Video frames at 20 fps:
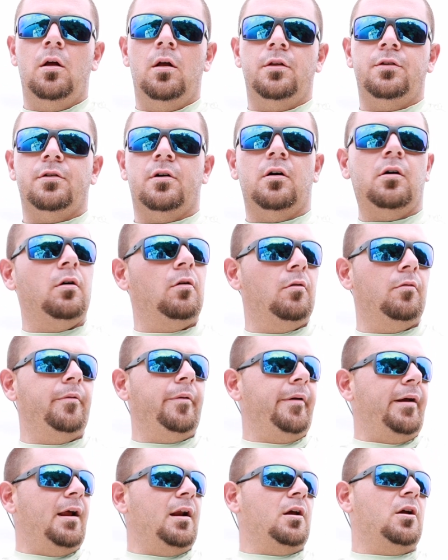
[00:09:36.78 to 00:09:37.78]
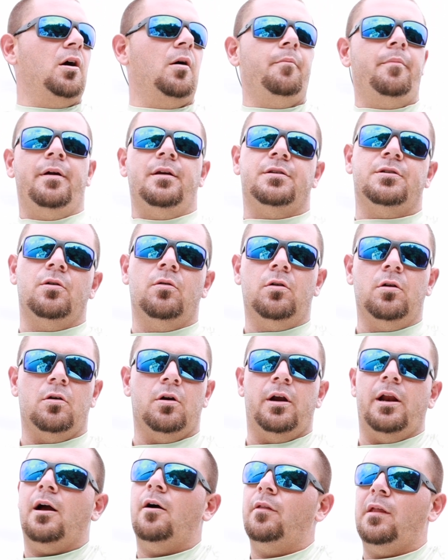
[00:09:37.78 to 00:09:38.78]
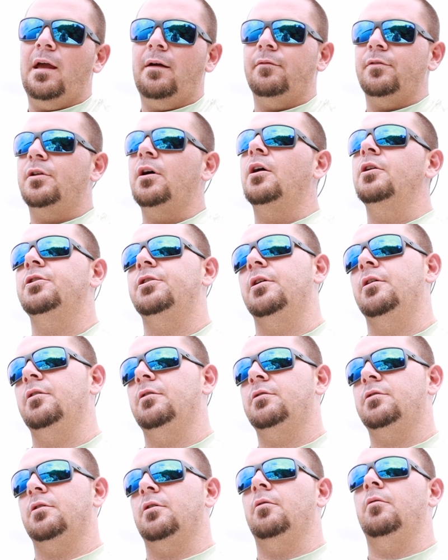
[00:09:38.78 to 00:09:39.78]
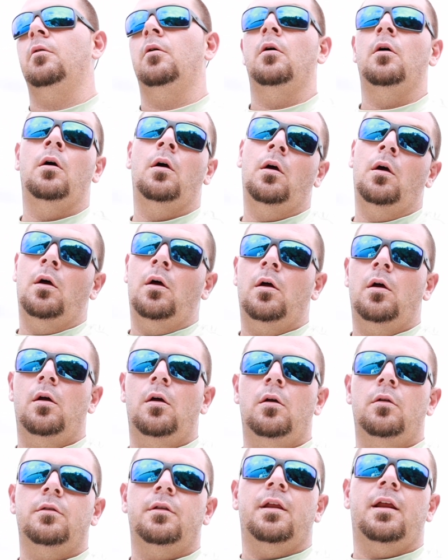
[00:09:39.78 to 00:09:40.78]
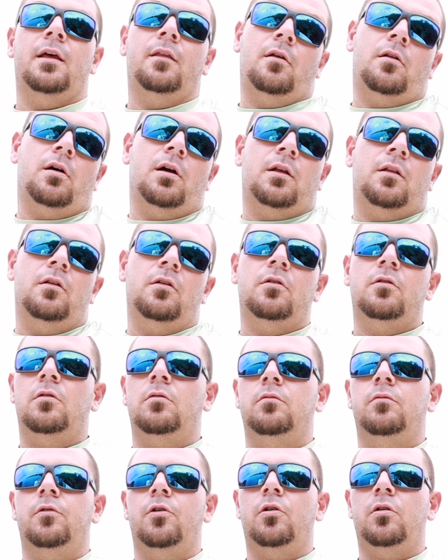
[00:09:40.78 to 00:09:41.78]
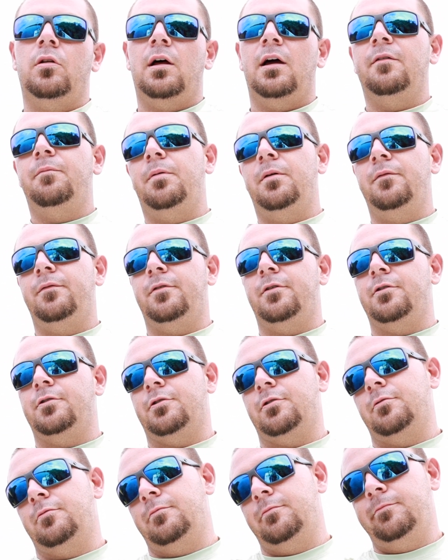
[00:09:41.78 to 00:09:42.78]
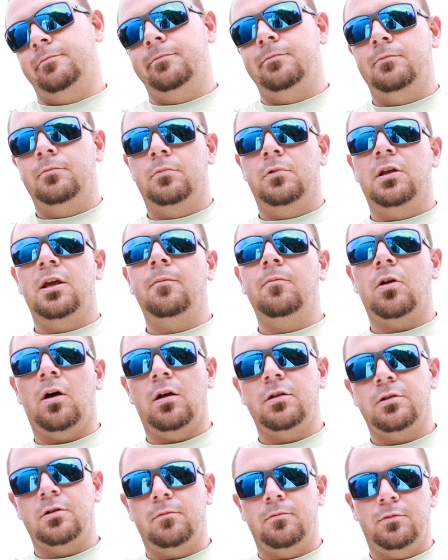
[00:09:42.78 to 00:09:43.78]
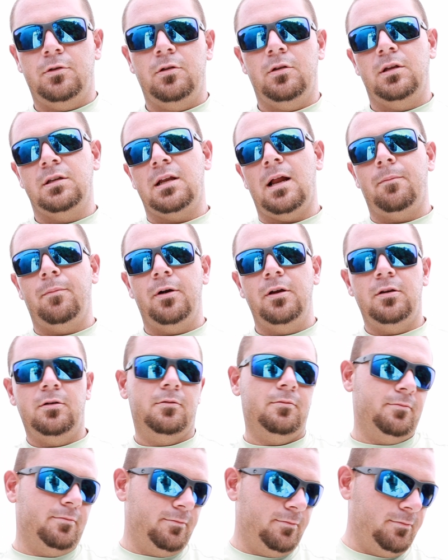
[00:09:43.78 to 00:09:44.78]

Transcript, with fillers: It's all we've got a cup bait soaking right now, and they haven't touched it. So today they're liking the little little live pinfish. You keep tossing them until they stop biting.